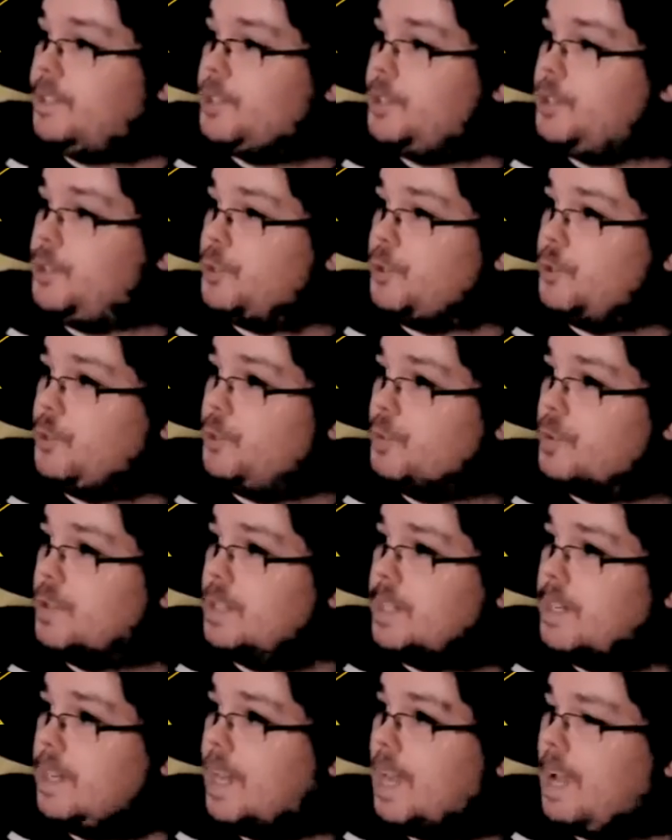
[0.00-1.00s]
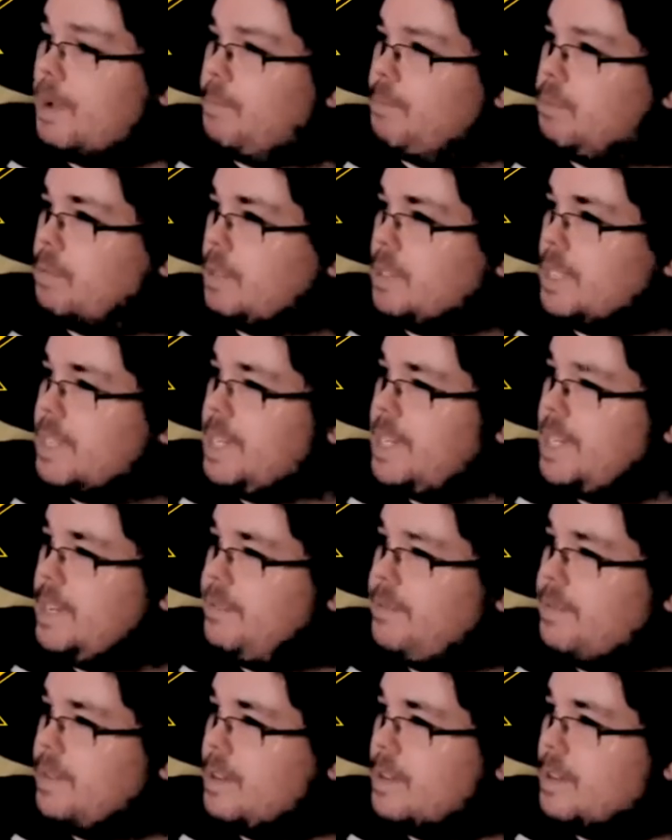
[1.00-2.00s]
to, I
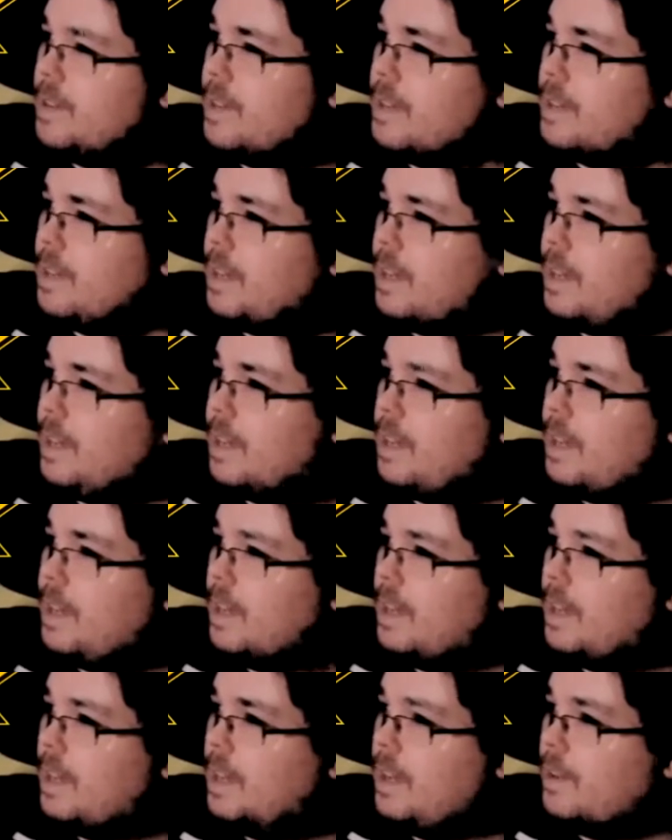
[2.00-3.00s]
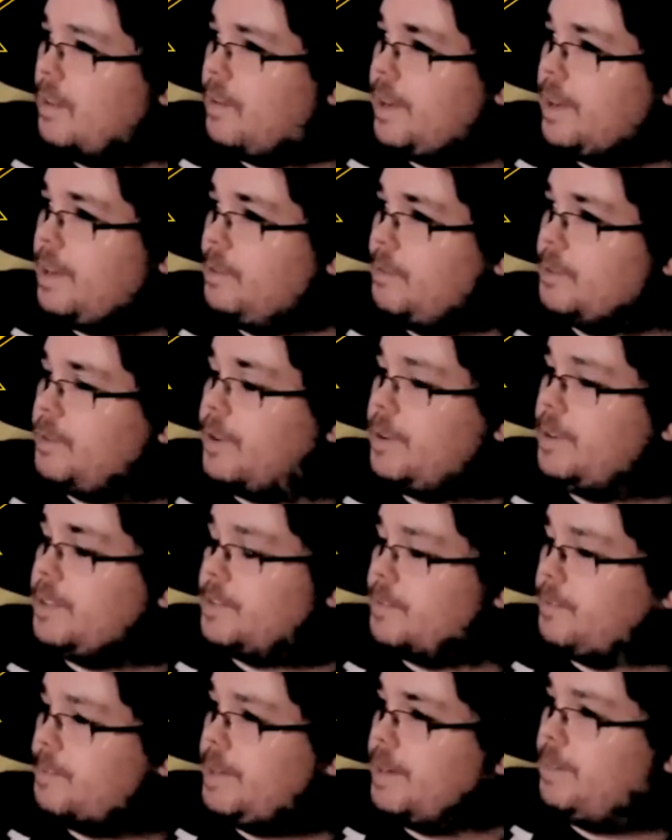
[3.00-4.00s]
believe, uh, he was, he was
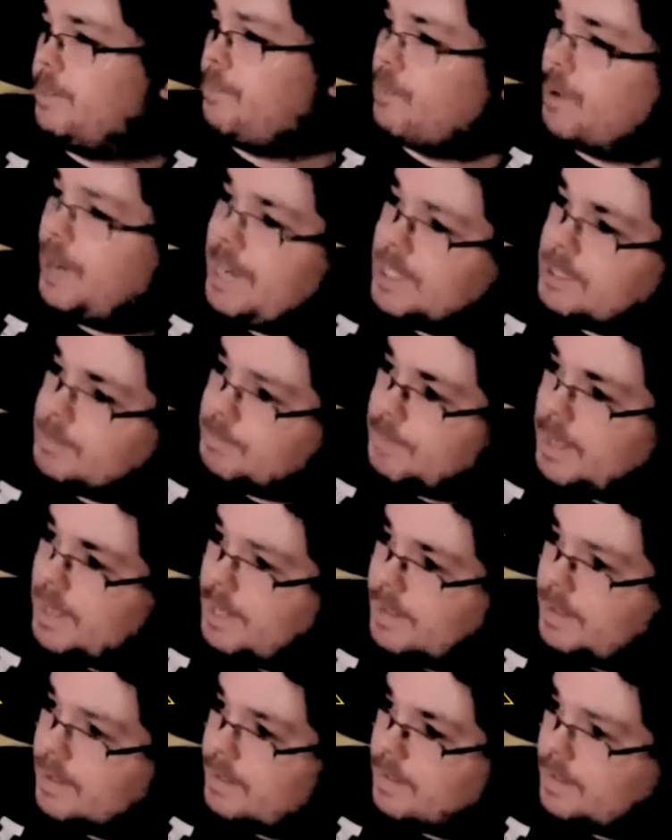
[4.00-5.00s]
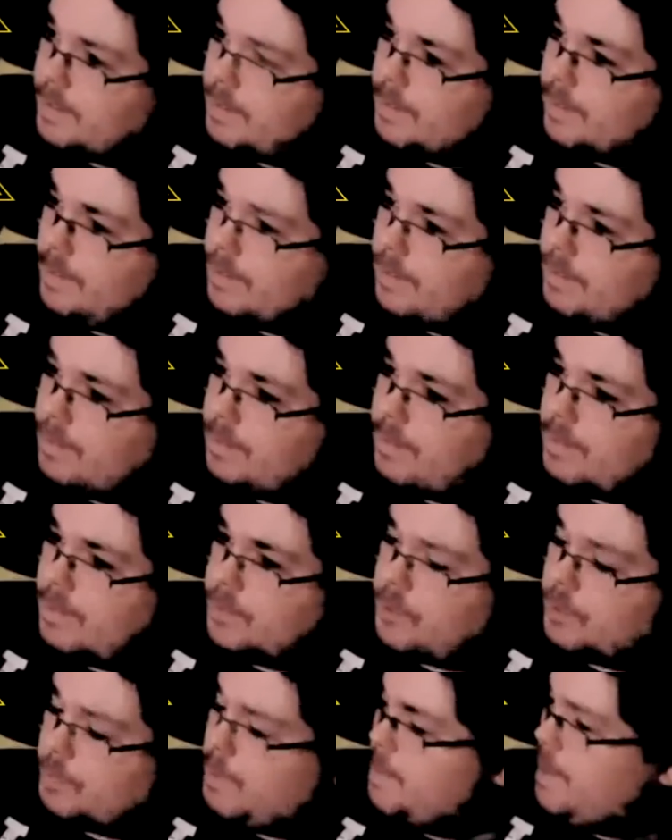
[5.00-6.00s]
be raised by
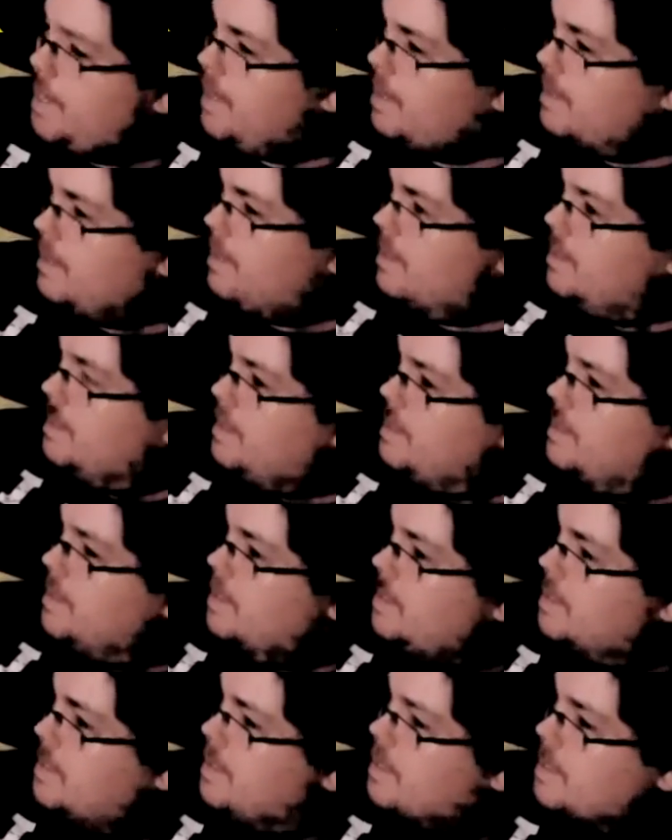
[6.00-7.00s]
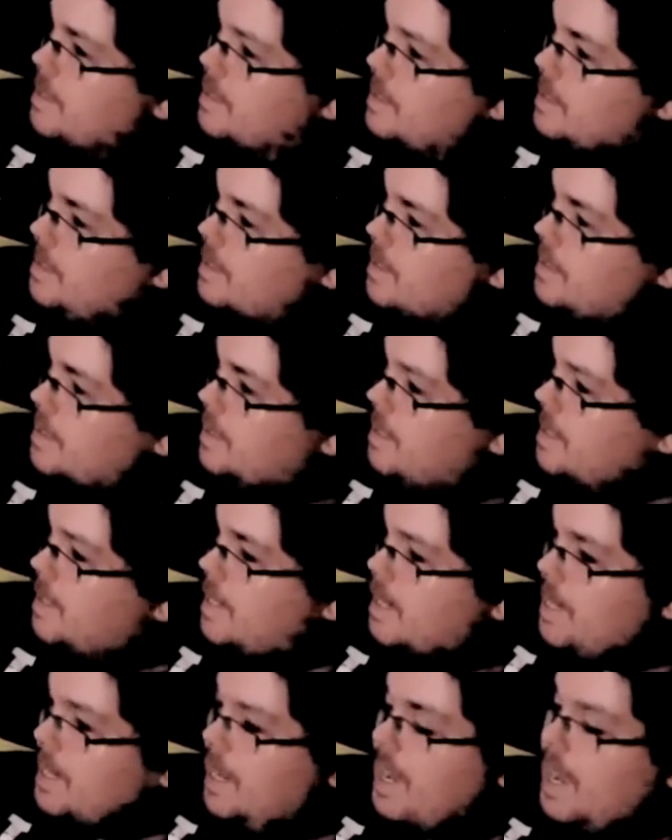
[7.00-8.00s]
Superman. Interesting.
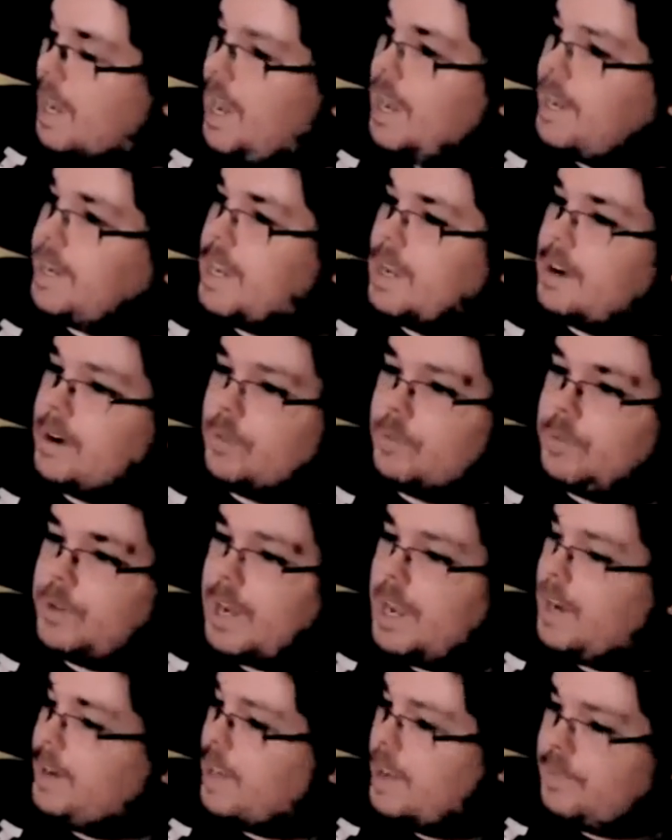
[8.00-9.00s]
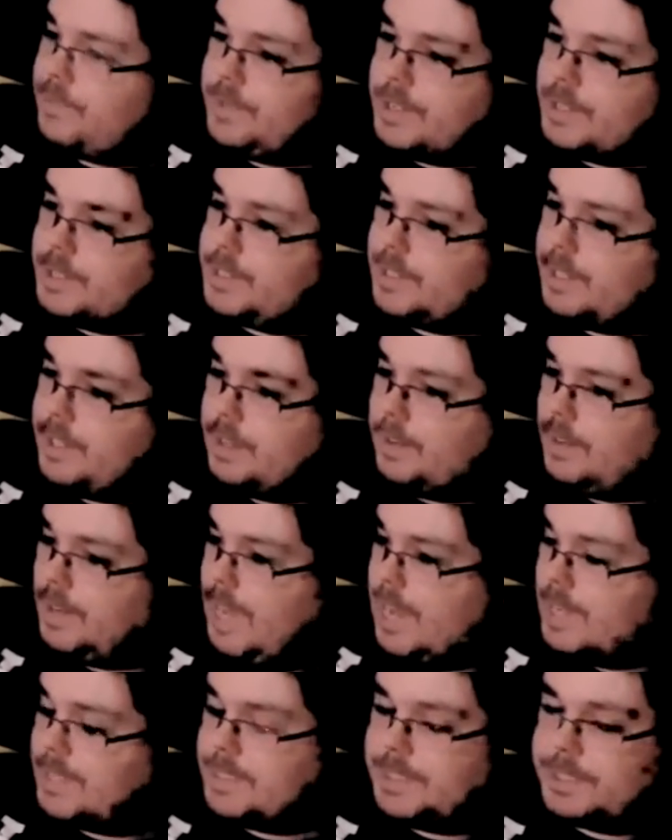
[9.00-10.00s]
Uh, I got a I got finished the
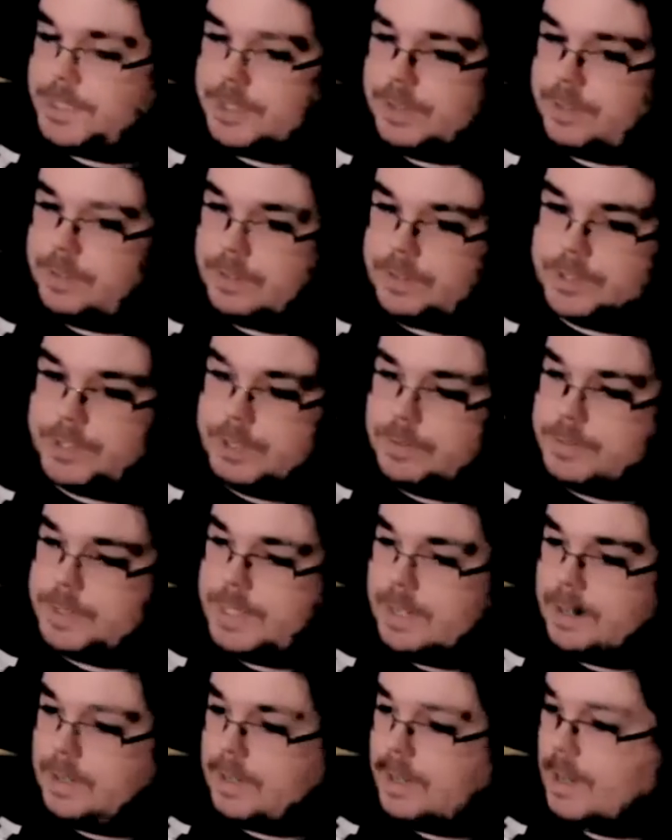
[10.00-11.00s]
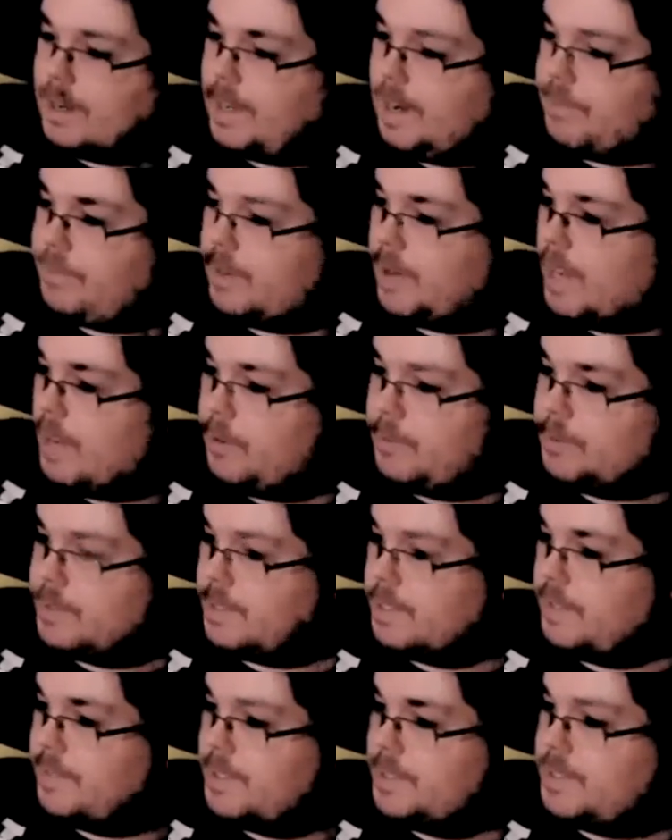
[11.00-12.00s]
last issue of Doomsday Clock. I forgot who it was
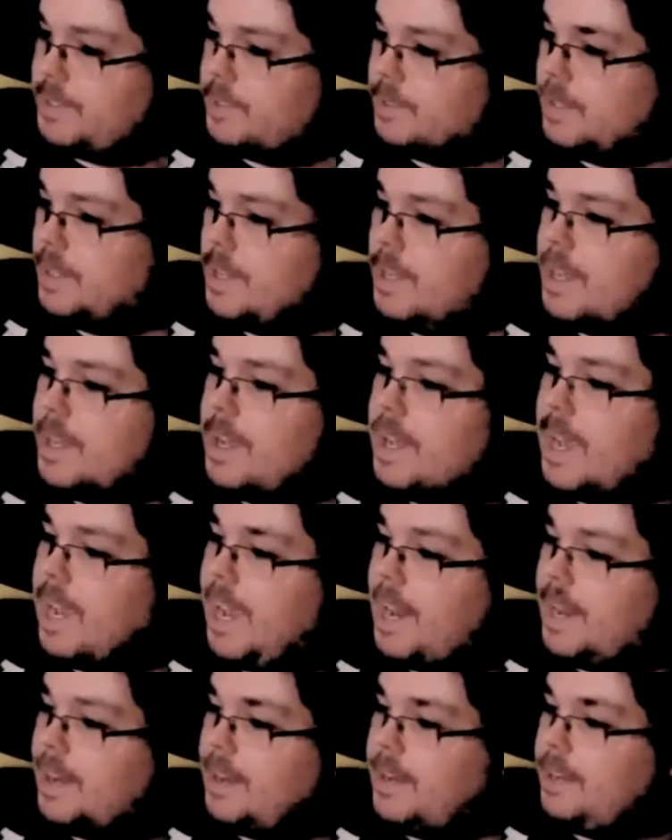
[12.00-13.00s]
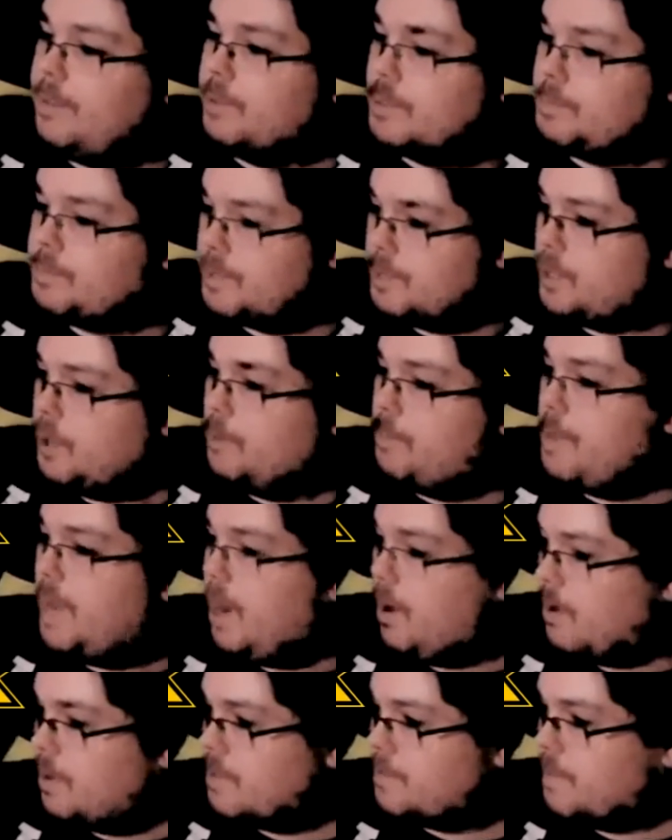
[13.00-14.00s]
given to, and he was bestowed
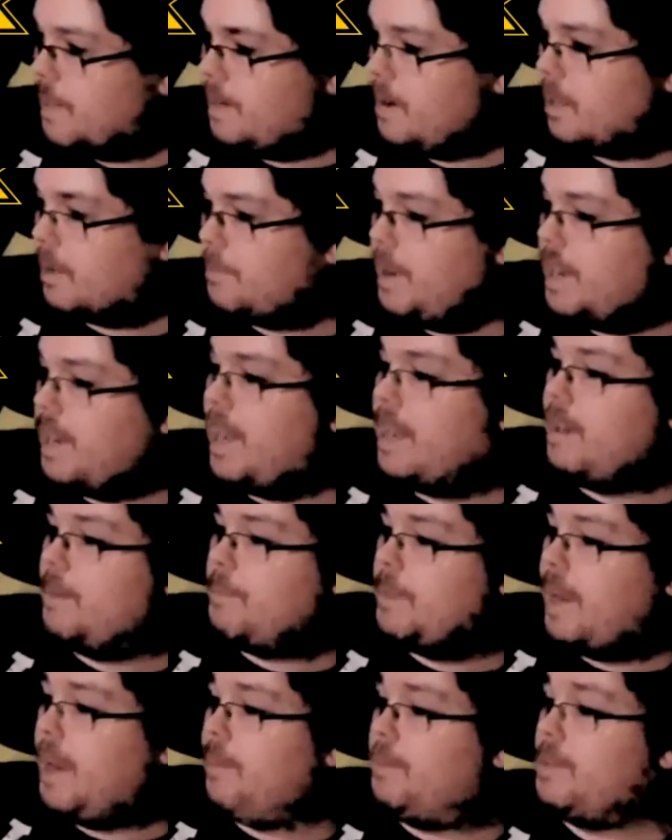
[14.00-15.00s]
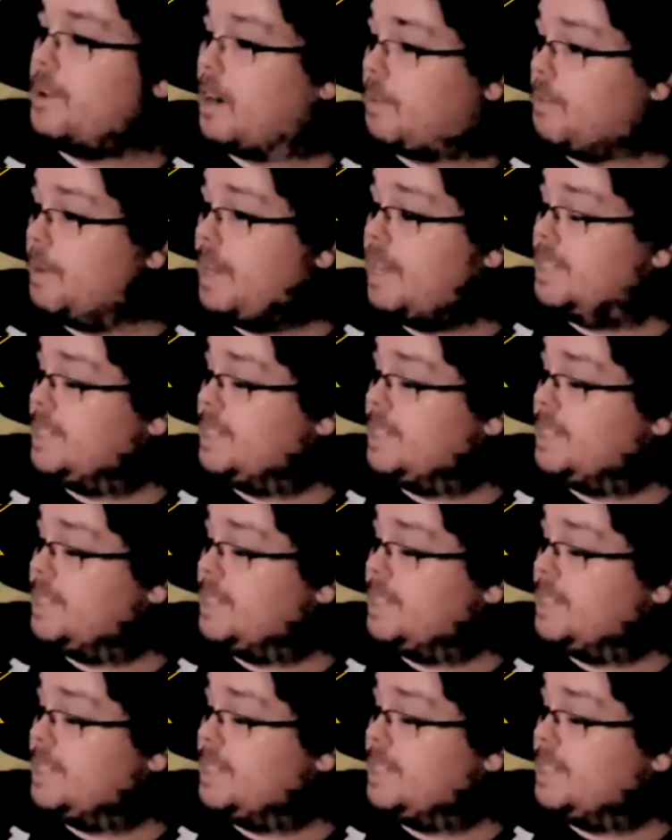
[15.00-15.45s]
powers by Doctor Manhattan. Doctor Manhattan's